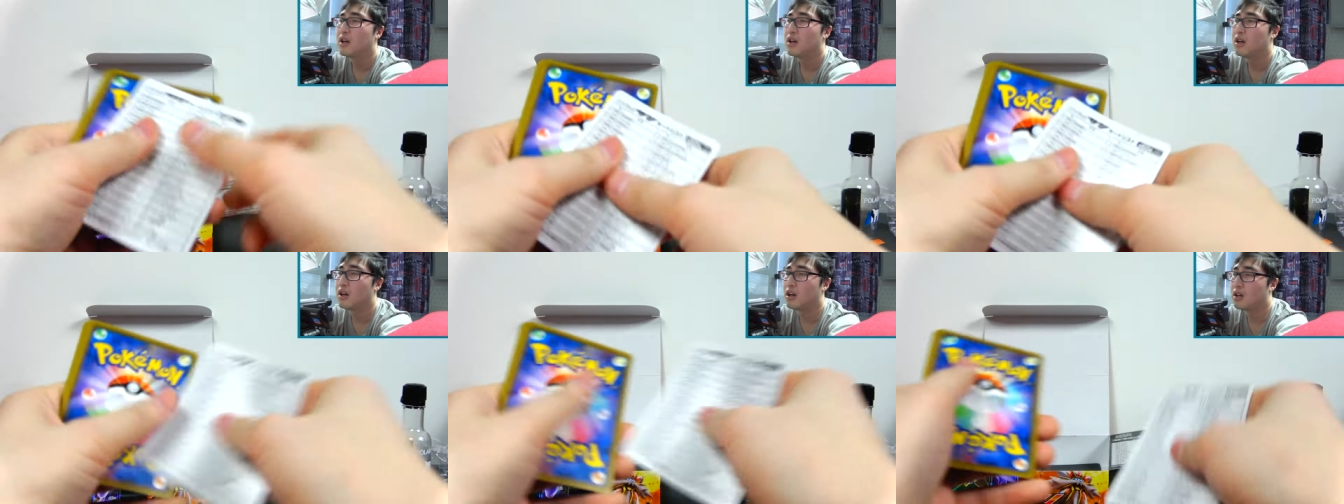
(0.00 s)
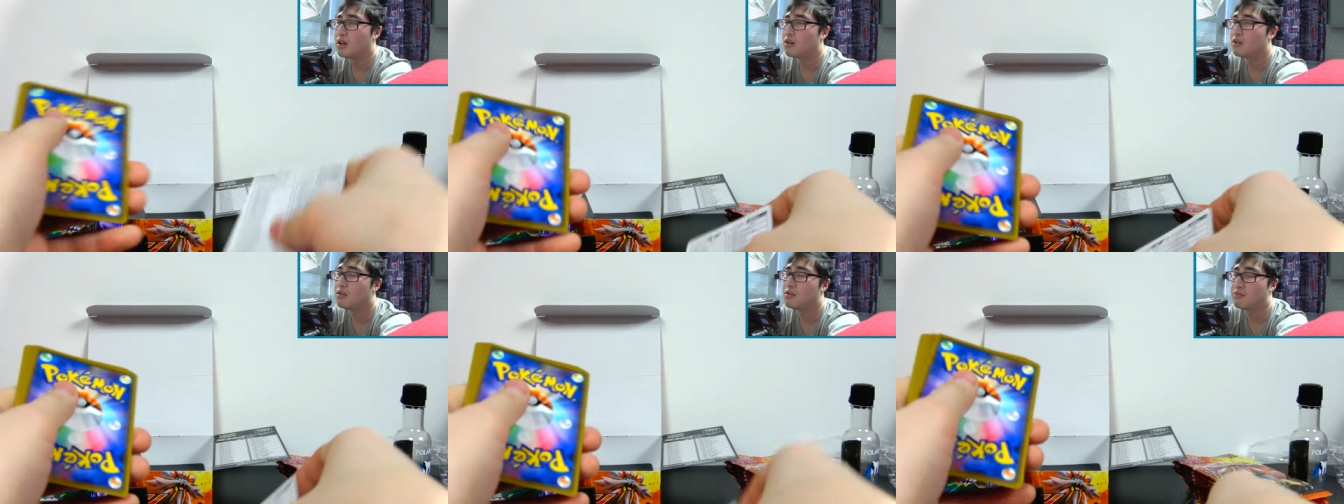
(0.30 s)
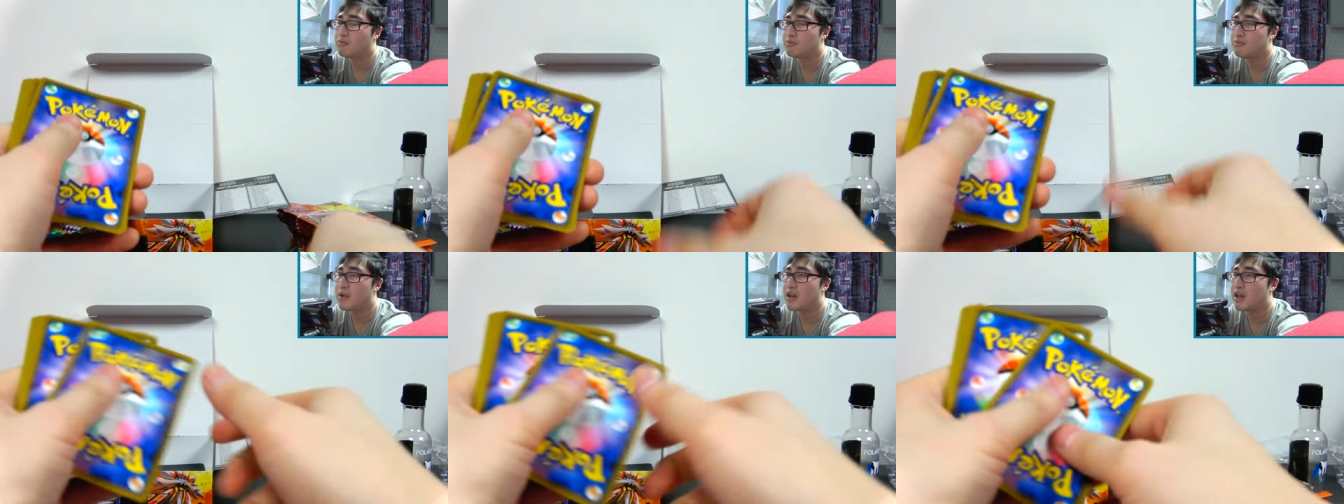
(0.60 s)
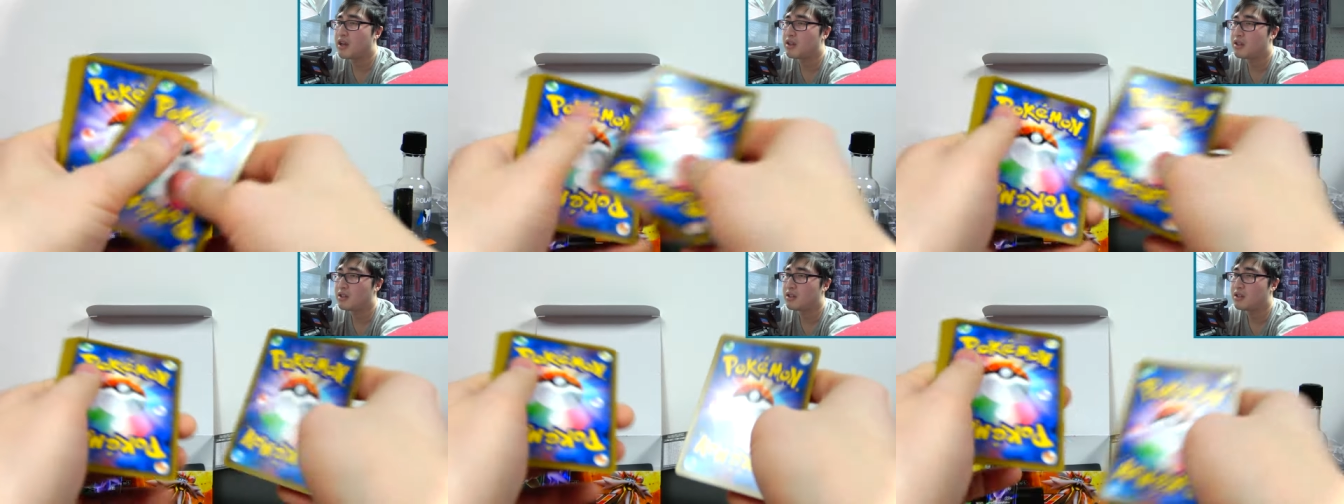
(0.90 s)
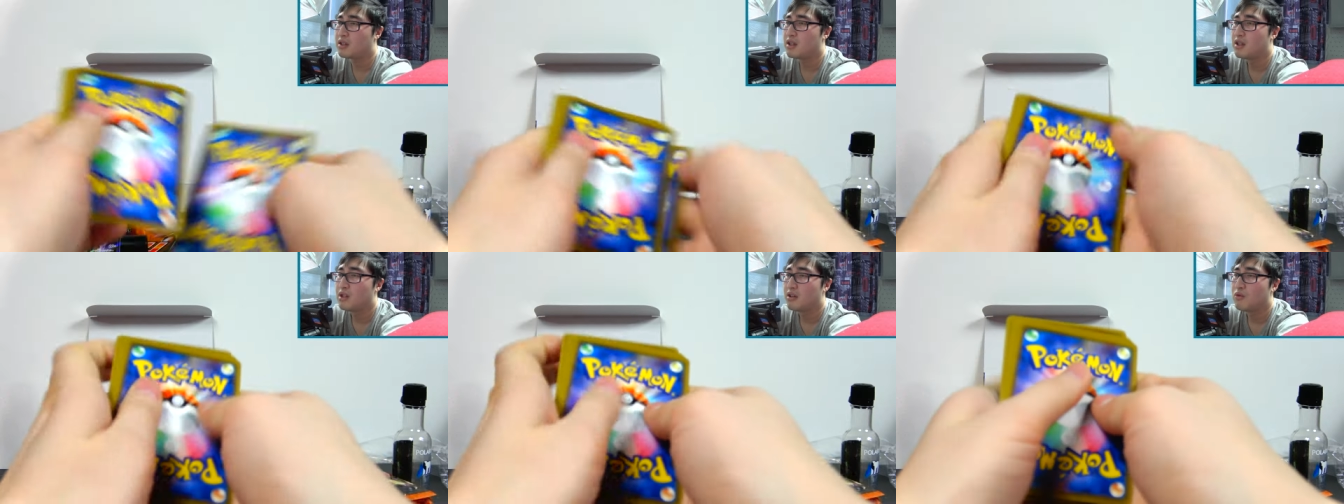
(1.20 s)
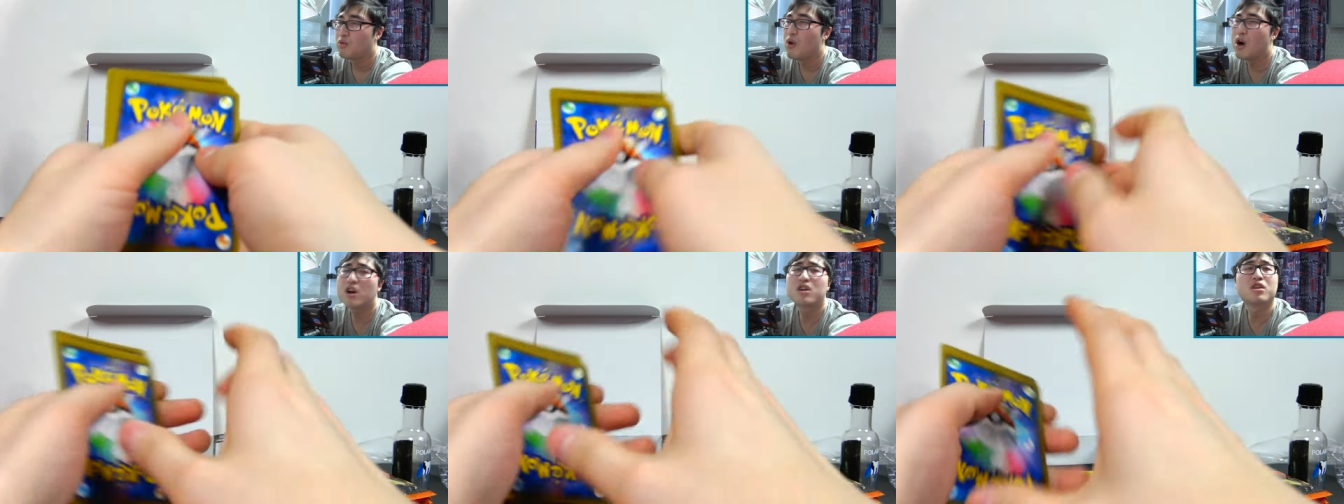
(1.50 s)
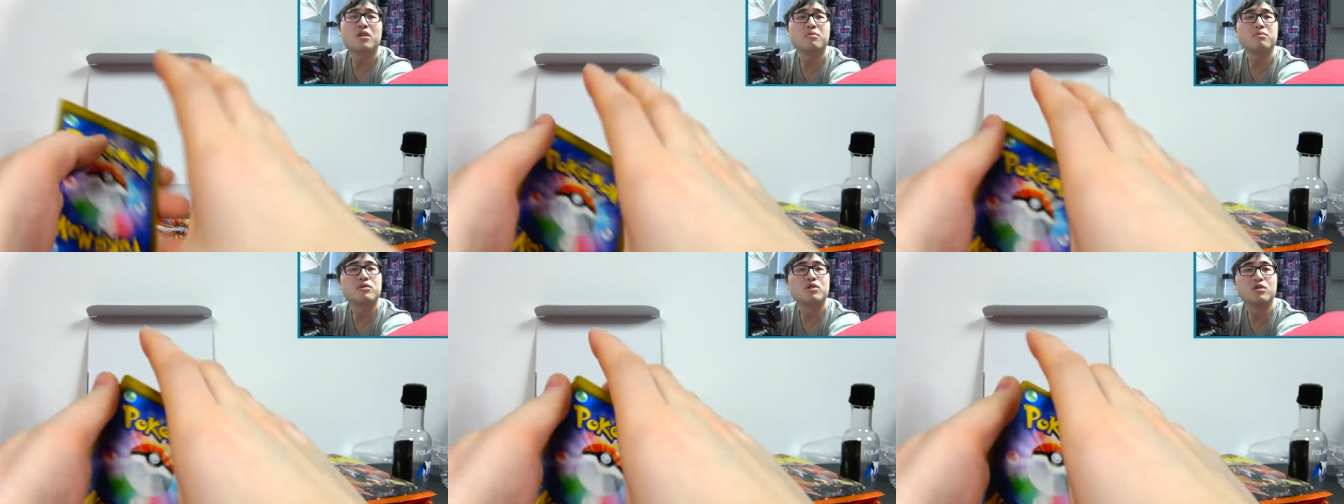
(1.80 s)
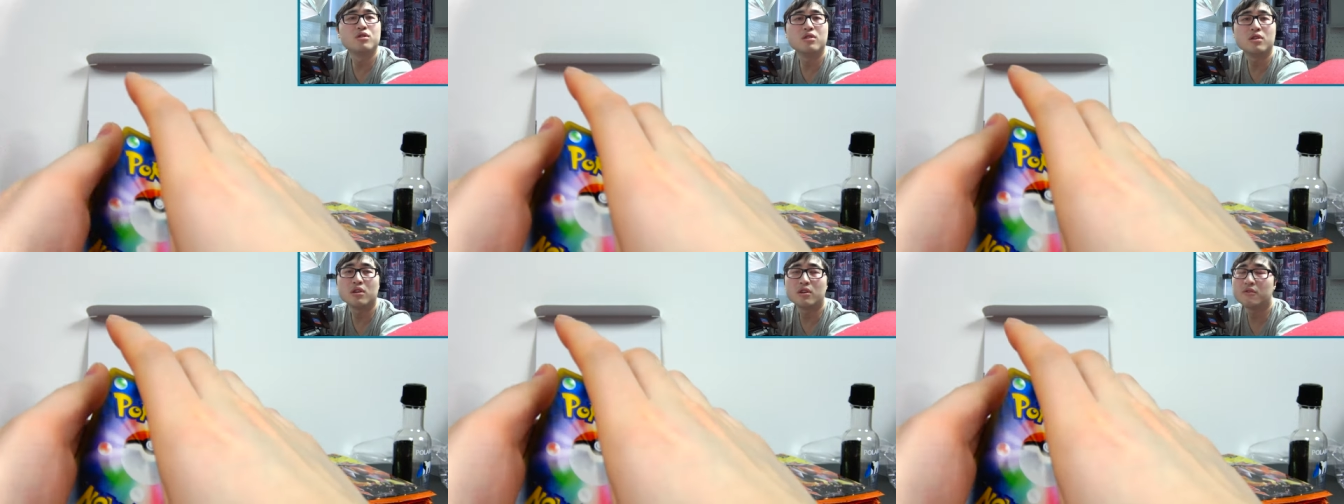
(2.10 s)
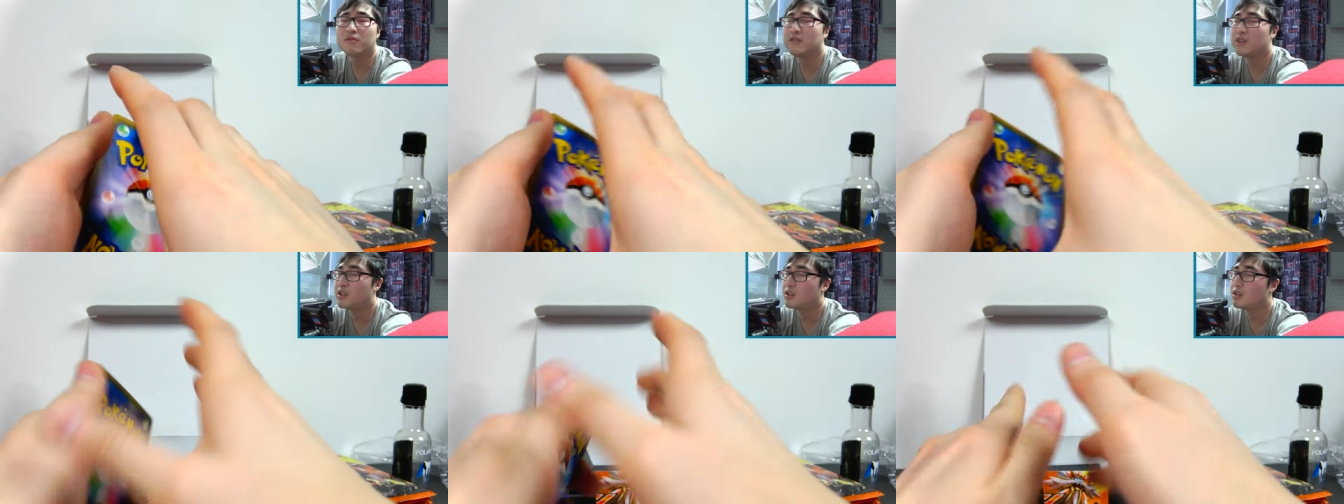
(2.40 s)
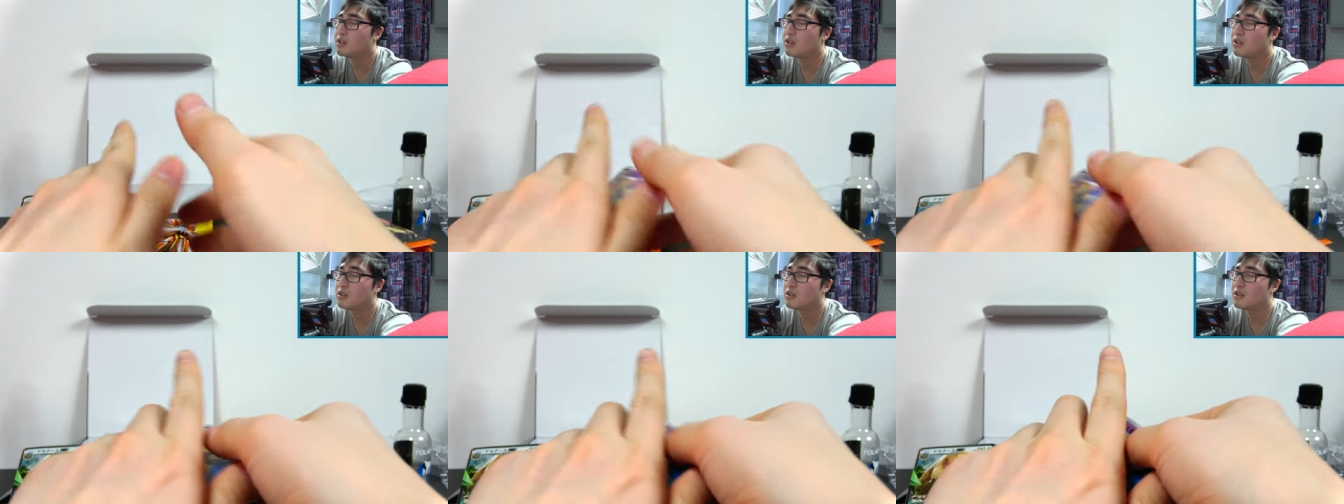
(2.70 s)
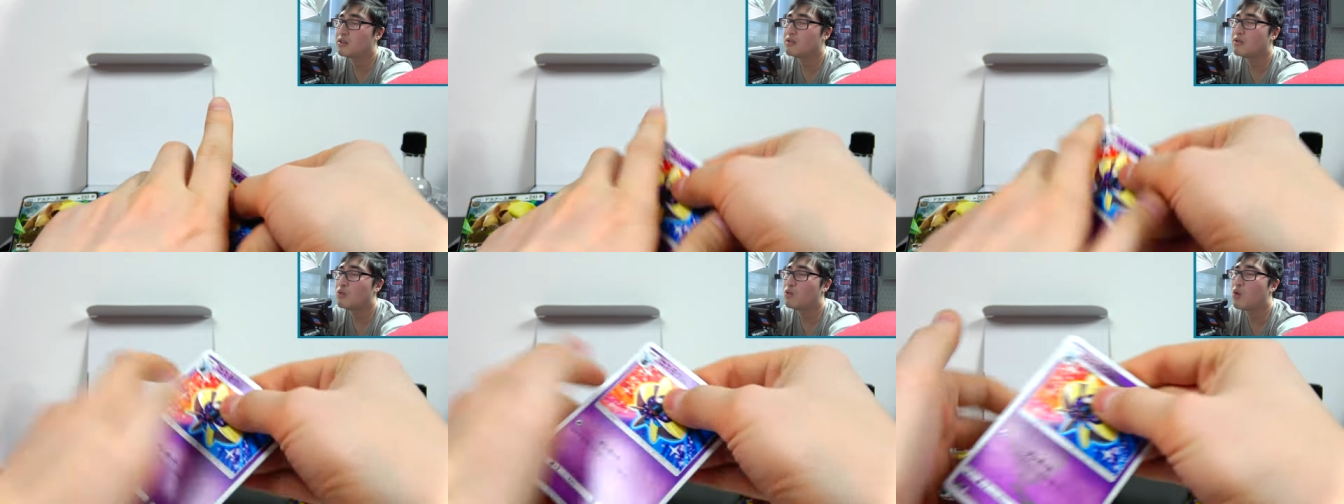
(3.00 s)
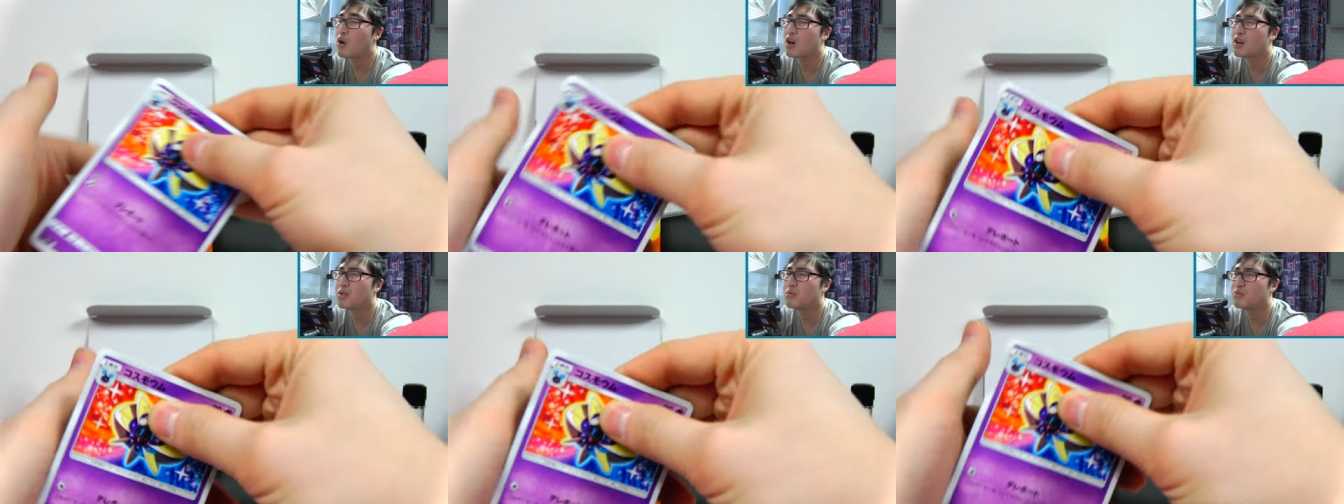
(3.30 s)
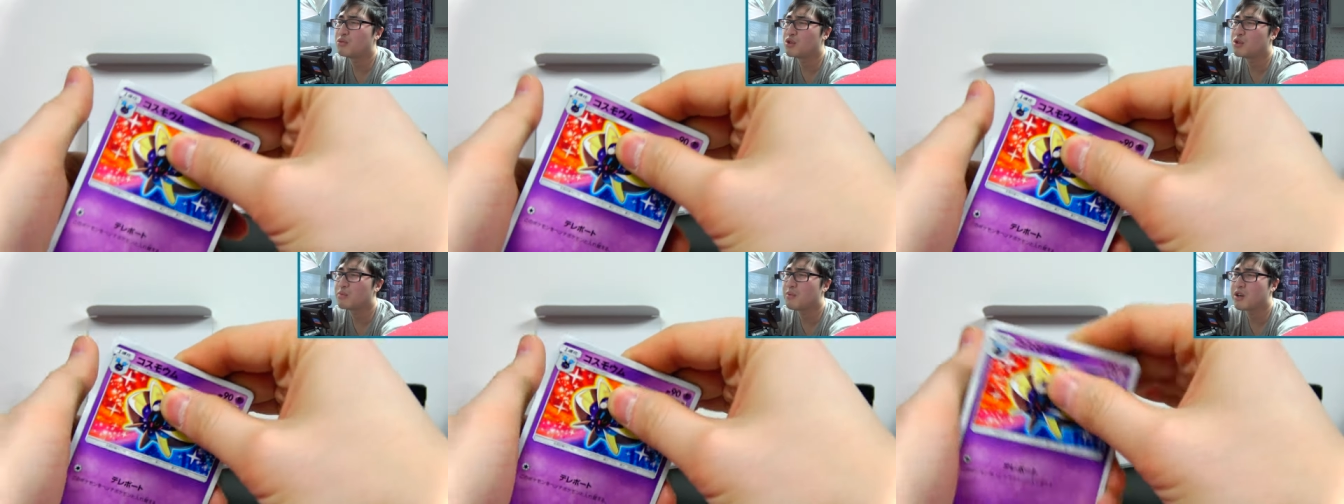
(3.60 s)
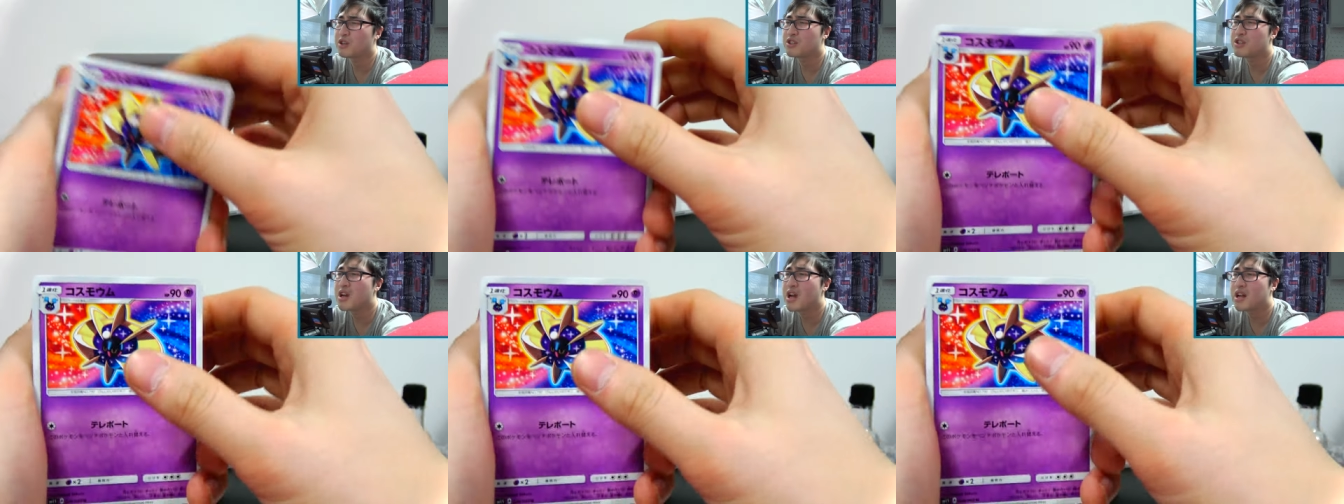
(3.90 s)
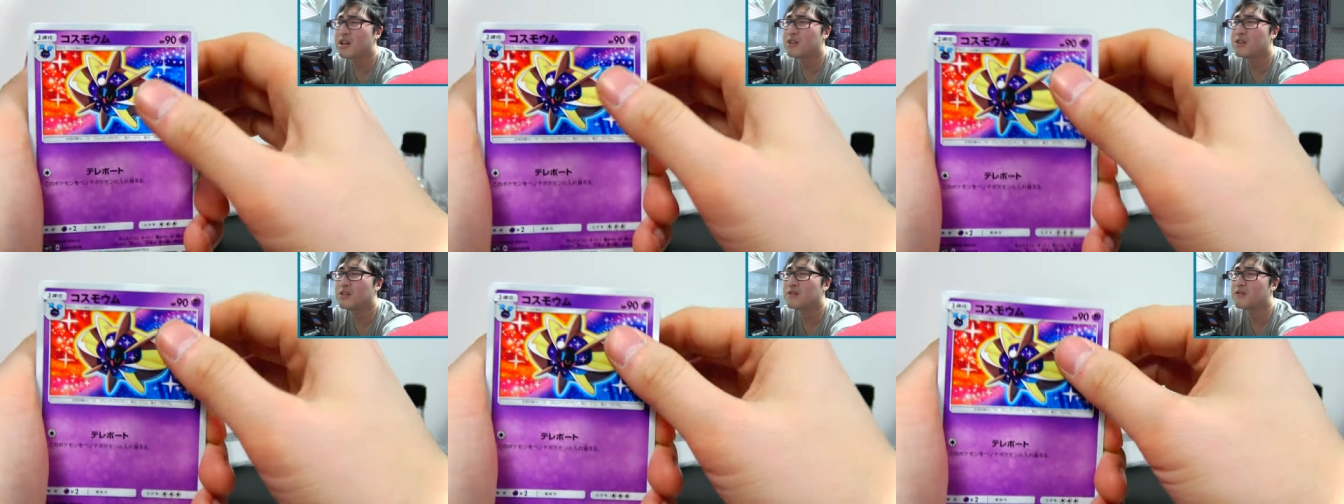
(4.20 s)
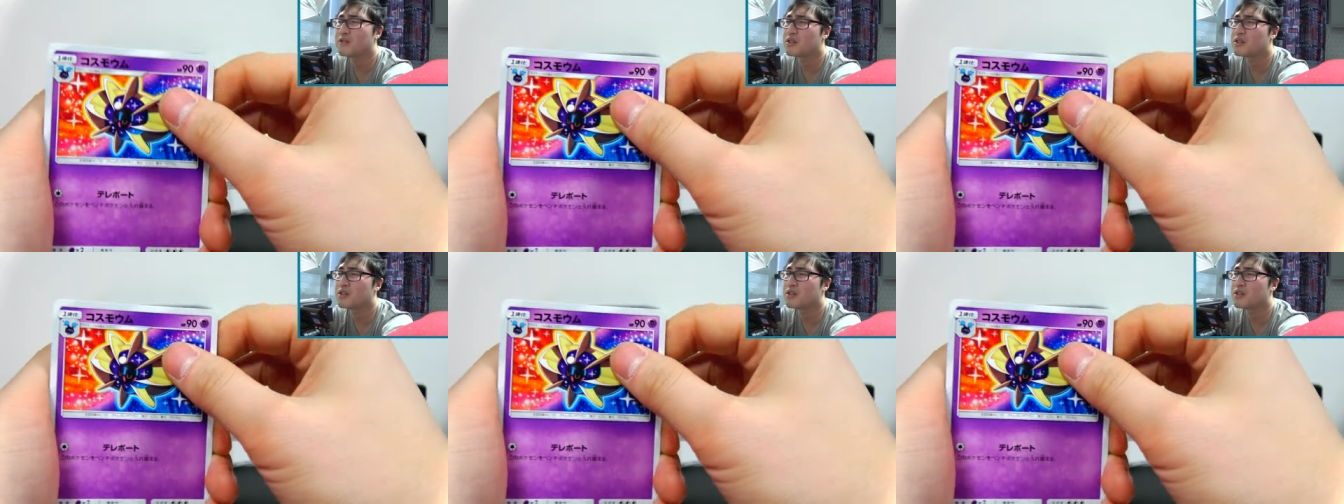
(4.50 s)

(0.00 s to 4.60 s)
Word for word: Oh man. Welcome to the video. Welcome to my channel.